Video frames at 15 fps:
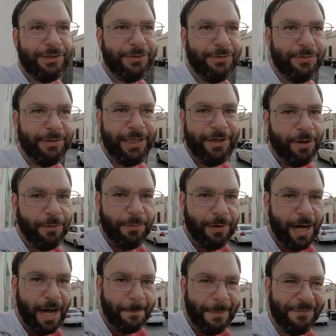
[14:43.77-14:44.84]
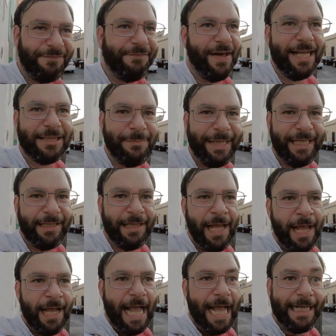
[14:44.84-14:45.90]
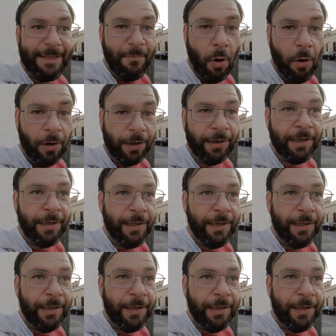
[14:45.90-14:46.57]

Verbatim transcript: to you know, um, affect me anymore.